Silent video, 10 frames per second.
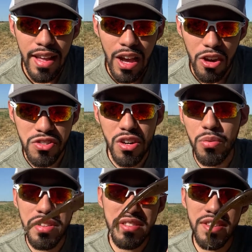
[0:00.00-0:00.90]
I'll start
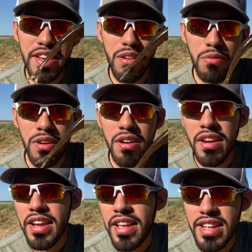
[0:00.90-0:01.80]
with this second one,
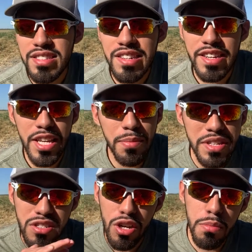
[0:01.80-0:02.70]
and that's going to keep me
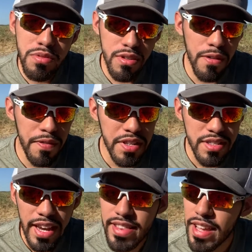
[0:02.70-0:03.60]

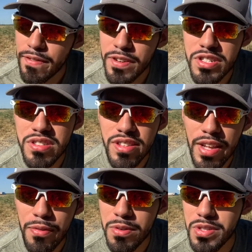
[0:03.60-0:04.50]
subsurface at that fish's
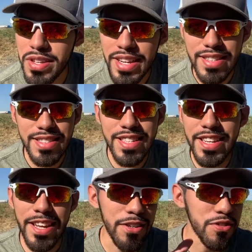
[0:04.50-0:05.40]
level so they can see
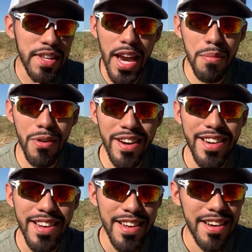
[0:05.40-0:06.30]
it and just hammer it.
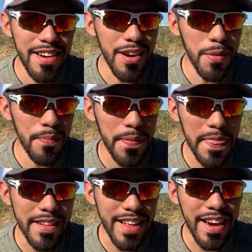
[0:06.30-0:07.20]

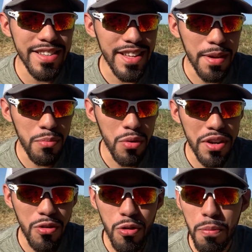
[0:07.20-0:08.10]
And that is a
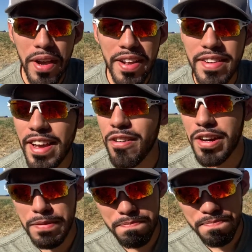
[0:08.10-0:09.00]
pretty cool bait. Now,
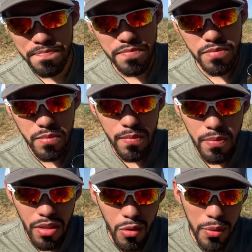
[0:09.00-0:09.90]

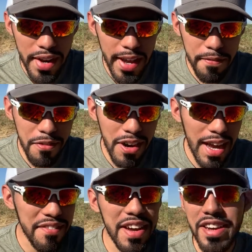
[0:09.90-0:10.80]
whenever
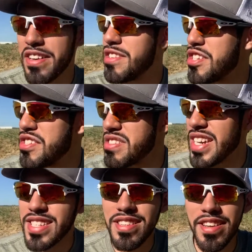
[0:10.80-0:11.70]
I've got conditions
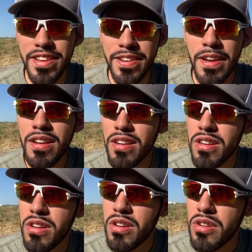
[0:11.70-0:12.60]
like today,
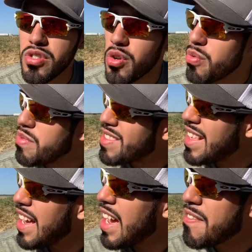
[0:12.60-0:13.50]
so
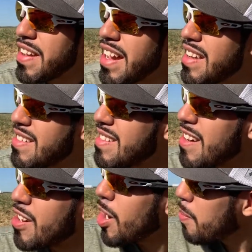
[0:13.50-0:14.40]
I've got
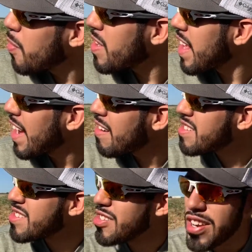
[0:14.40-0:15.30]
a couple
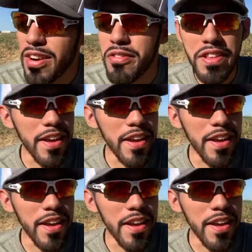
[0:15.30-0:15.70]
clouds, they're not really